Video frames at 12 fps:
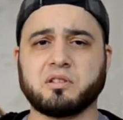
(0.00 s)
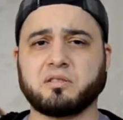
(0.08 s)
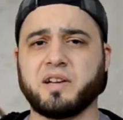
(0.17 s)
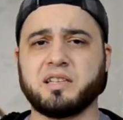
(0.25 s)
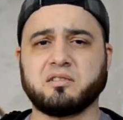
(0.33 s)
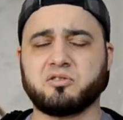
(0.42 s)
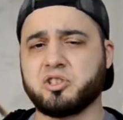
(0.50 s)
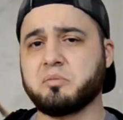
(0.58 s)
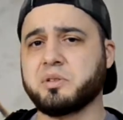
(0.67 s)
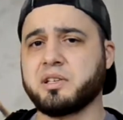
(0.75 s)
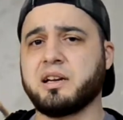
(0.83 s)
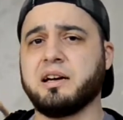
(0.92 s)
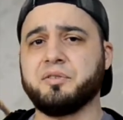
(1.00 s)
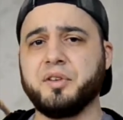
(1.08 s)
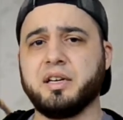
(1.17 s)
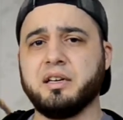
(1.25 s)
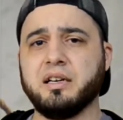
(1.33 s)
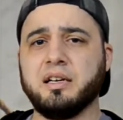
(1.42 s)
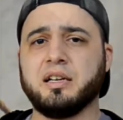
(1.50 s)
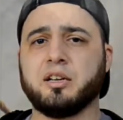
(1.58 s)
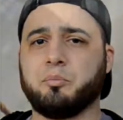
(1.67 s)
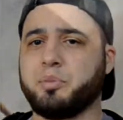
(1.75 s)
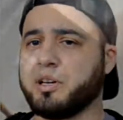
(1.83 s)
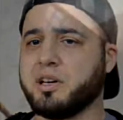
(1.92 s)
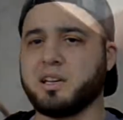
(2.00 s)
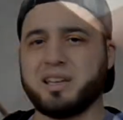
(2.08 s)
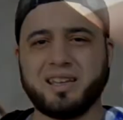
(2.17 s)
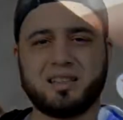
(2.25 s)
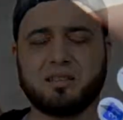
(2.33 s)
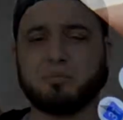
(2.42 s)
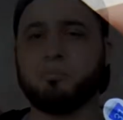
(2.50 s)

the fastest chipset out there, but it's